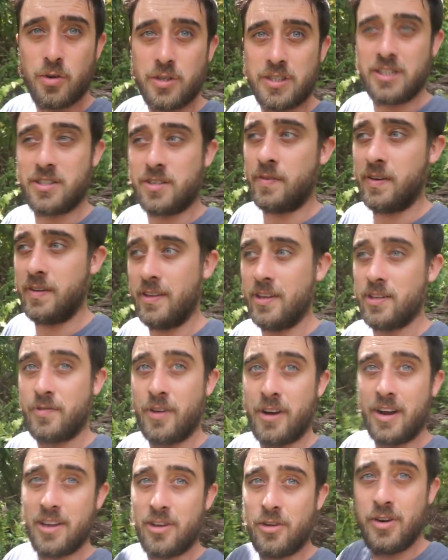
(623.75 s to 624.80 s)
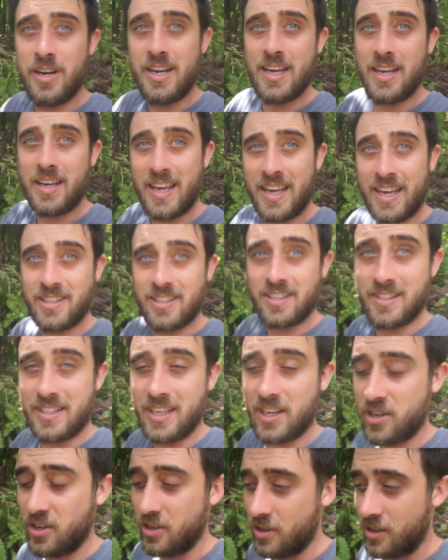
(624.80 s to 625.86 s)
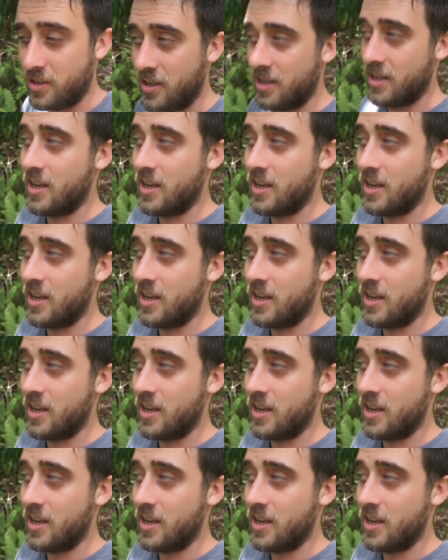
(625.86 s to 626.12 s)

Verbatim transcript: Is this something that's very unique here to Siquijor?